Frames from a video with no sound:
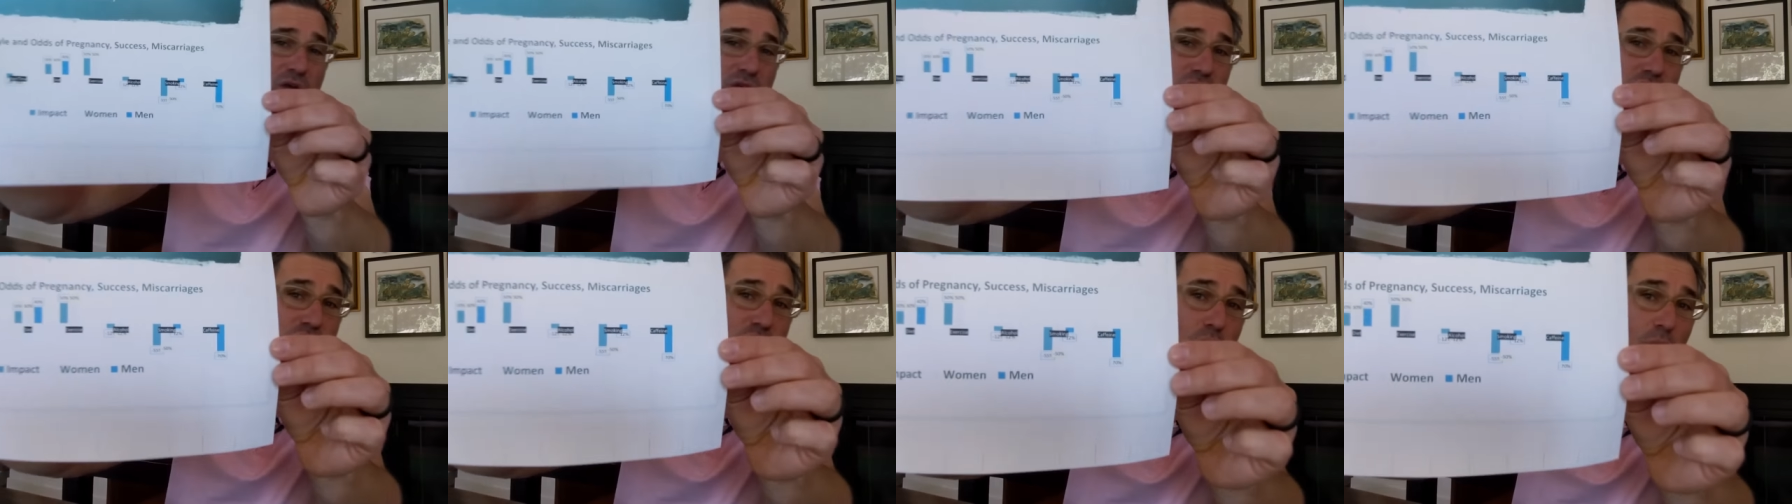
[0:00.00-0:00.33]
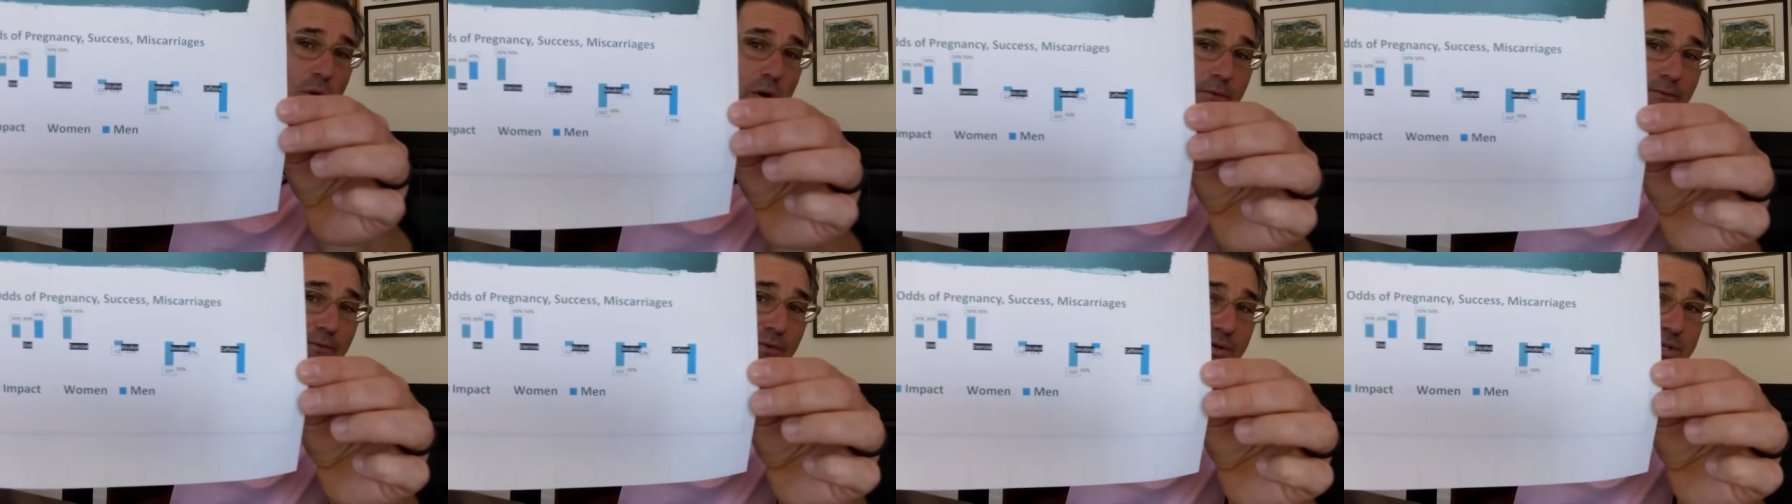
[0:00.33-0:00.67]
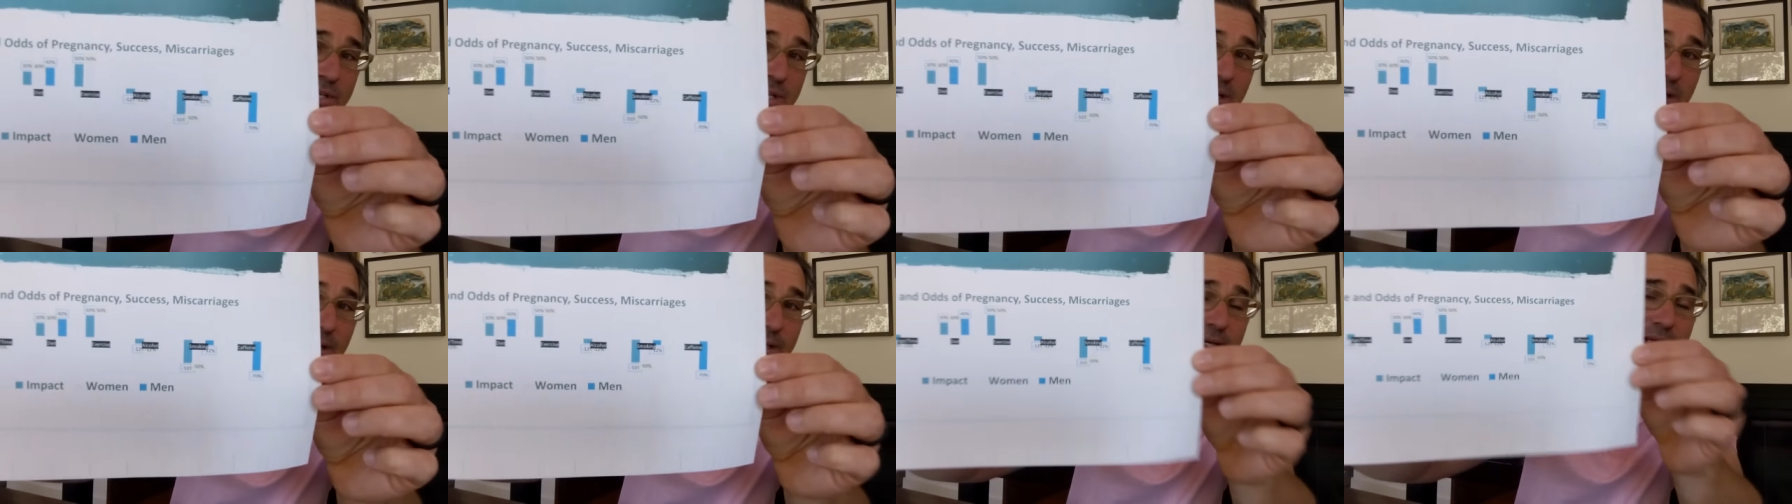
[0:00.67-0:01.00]
your
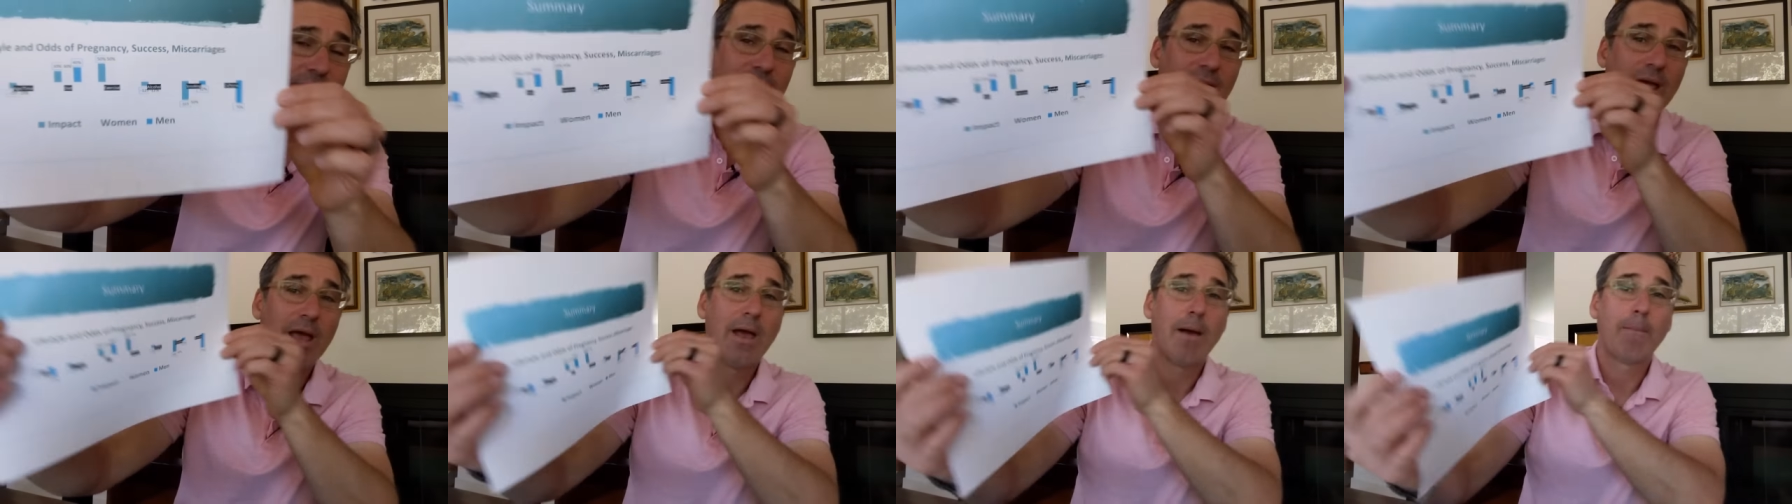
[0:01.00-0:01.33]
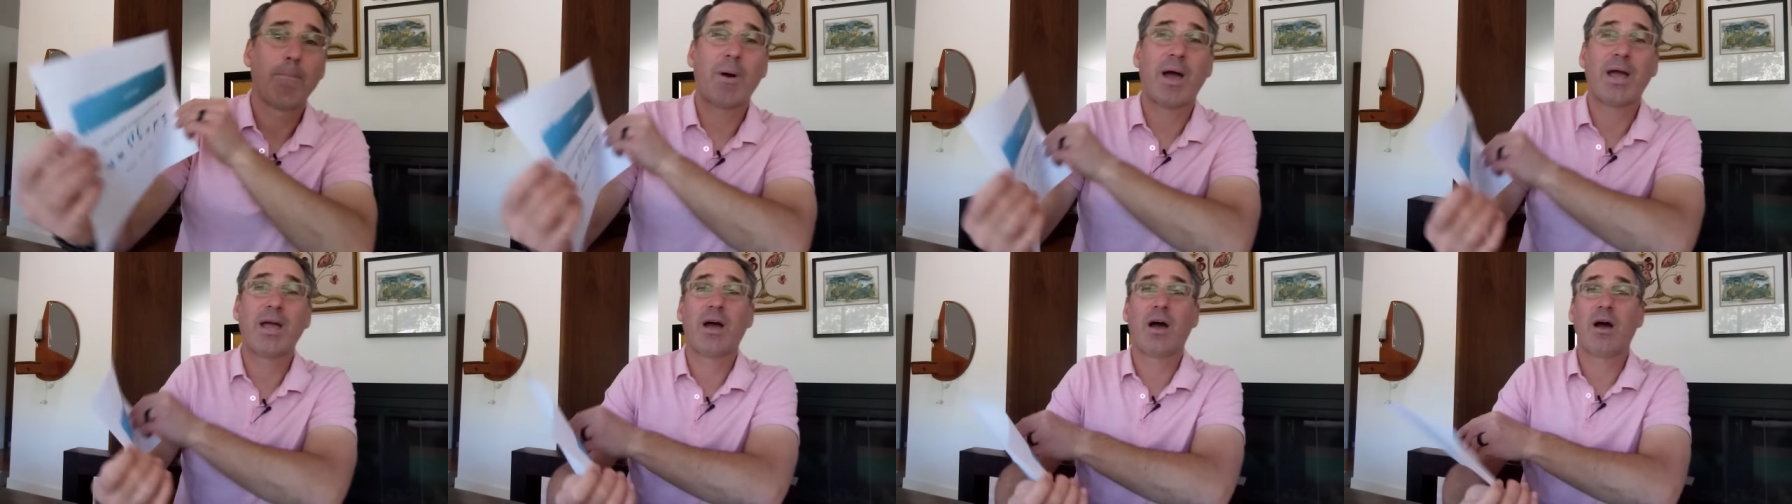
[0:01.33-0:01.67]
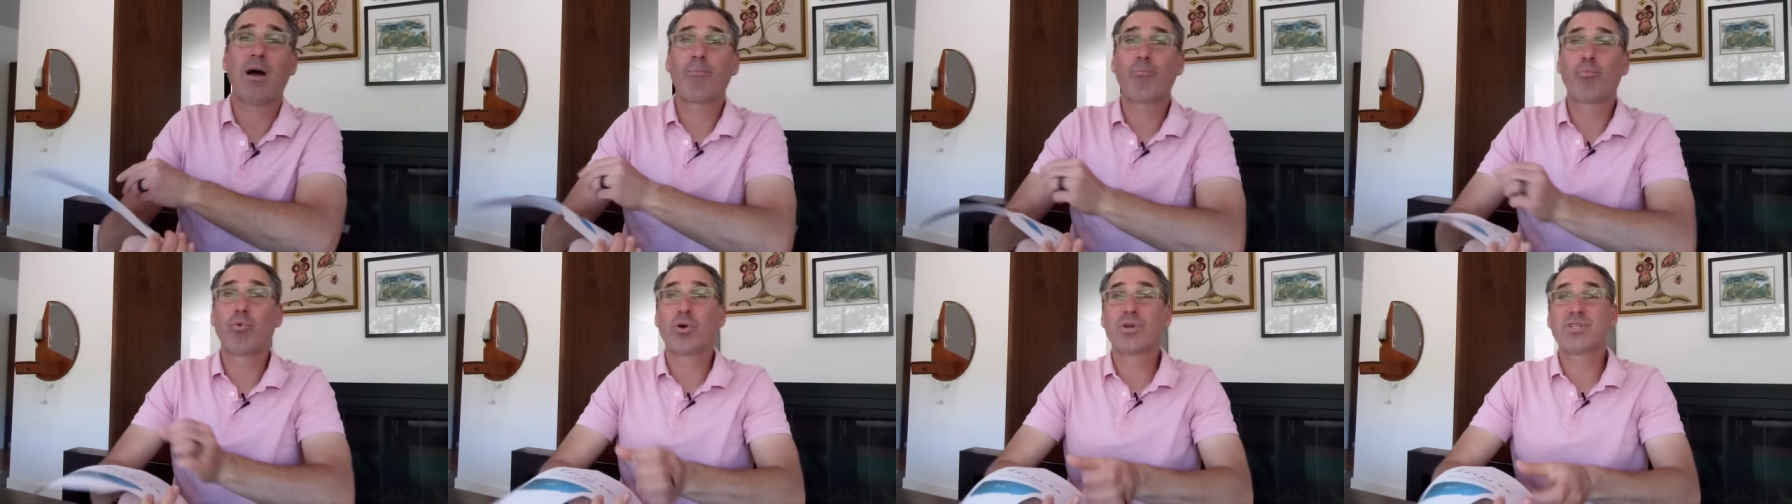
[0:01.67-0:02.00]
fertility by
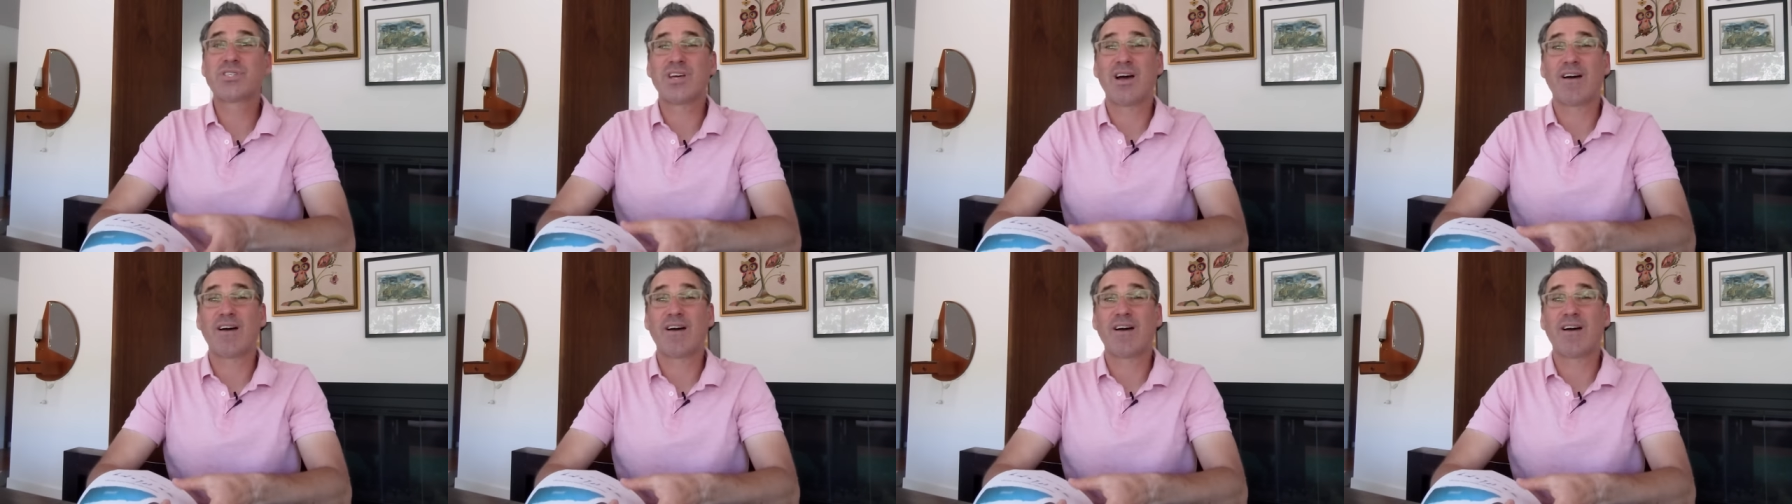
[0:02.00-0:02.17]
upwards